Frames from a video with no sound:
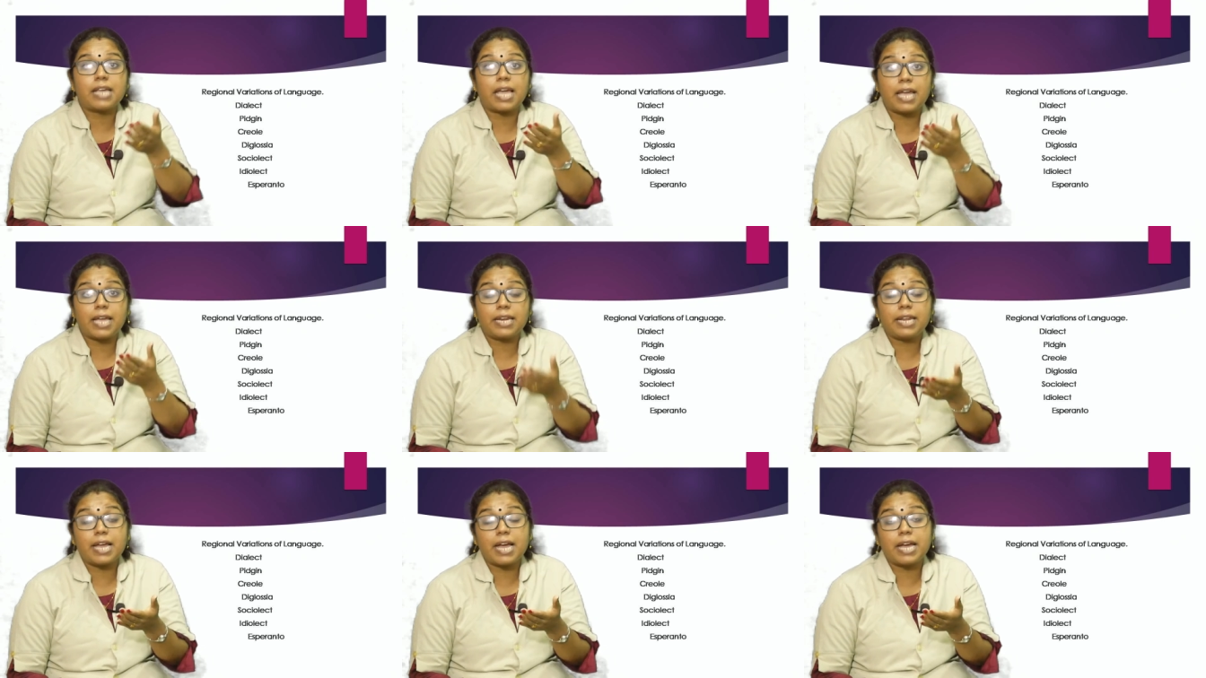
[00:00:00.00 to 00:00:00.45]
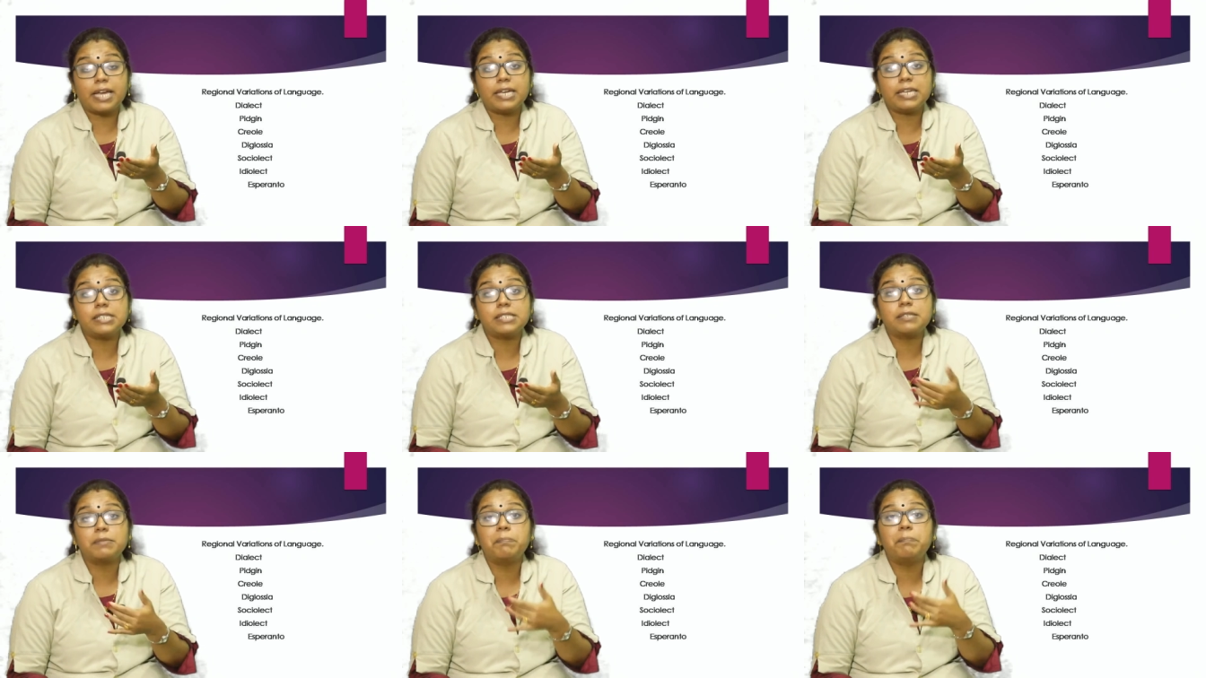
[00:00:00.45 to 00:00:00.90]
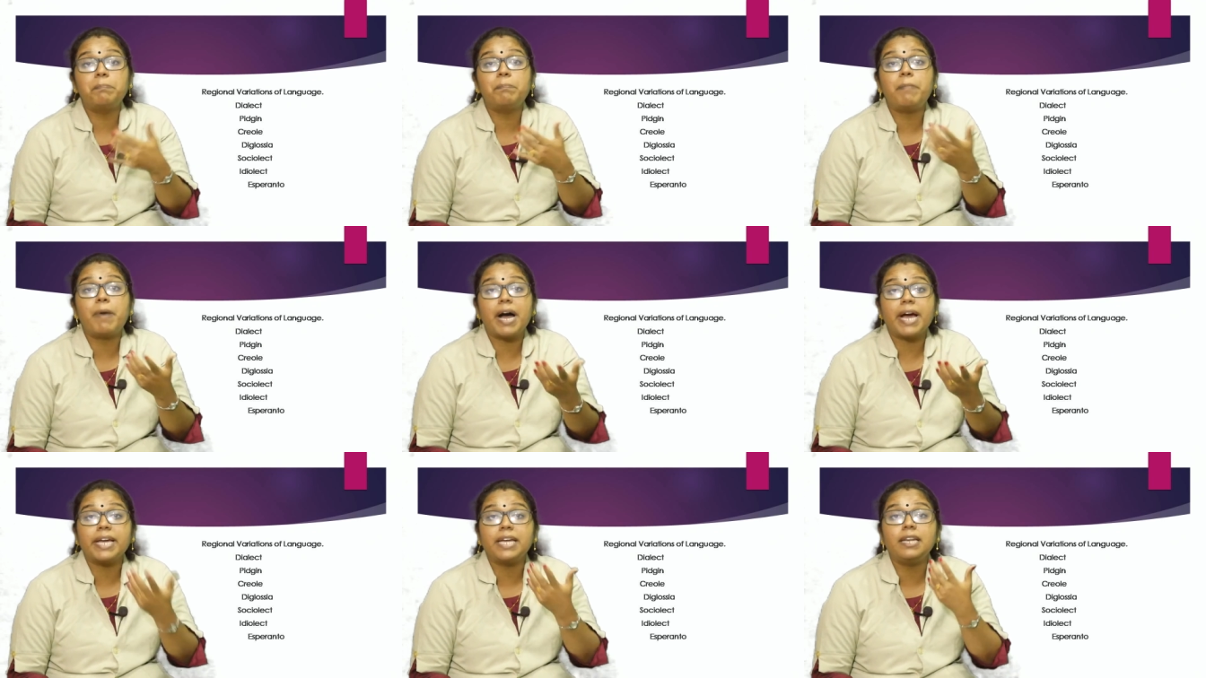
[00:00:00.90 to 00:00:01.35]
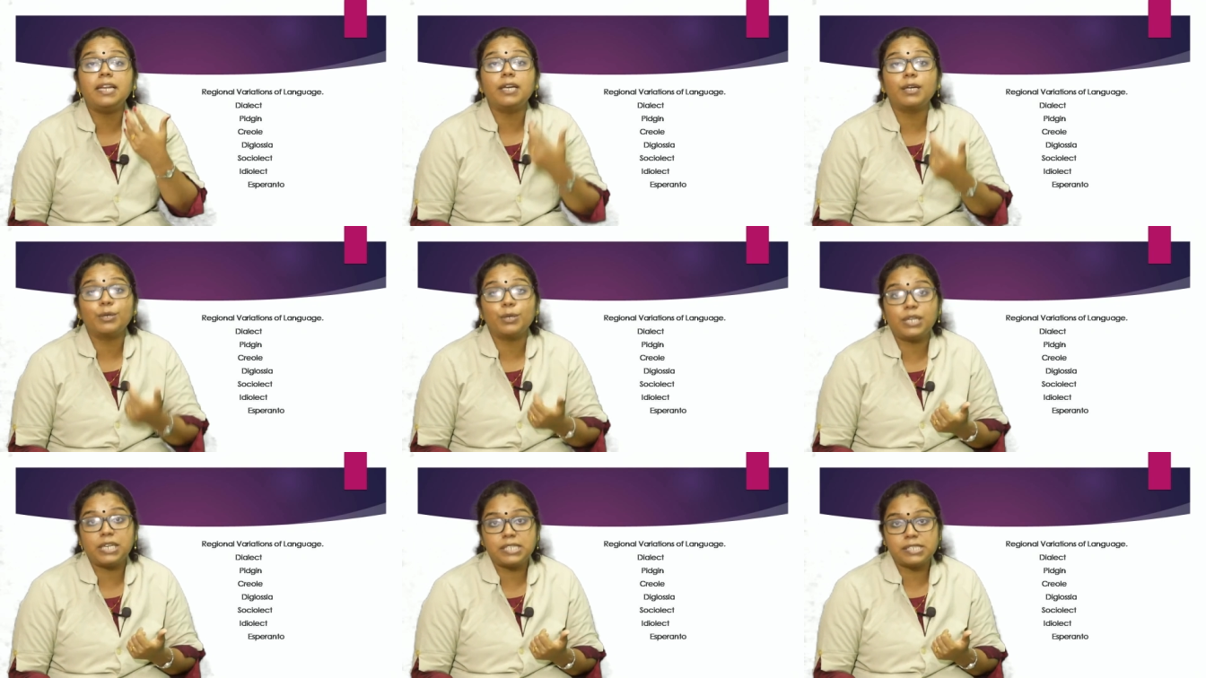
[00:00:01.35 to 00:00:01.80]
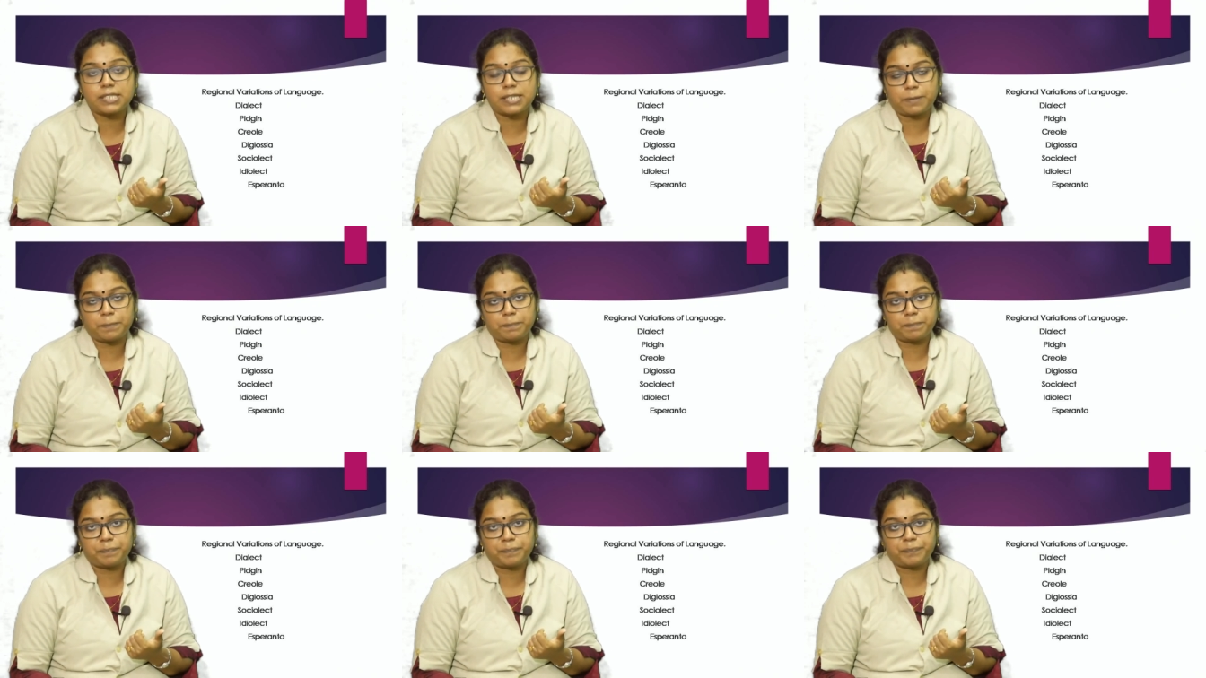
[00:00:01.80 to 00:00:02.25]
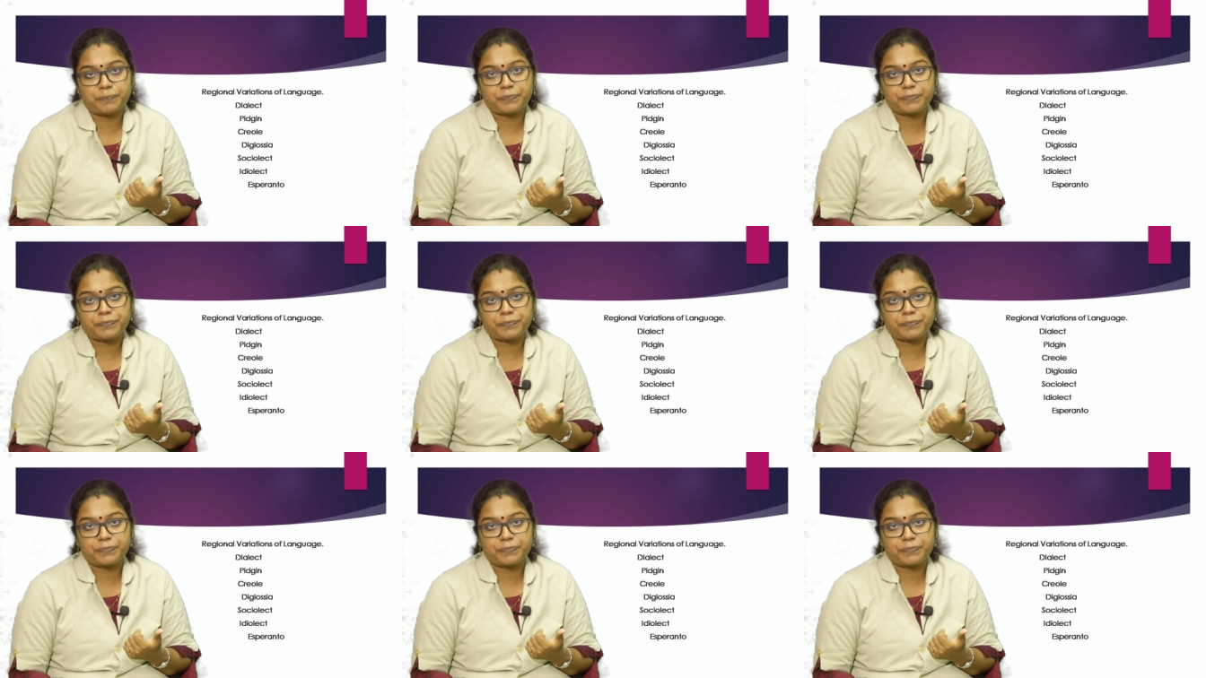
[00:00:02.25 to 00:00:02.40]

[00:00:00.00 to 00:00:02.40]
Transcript: area is bilingualism,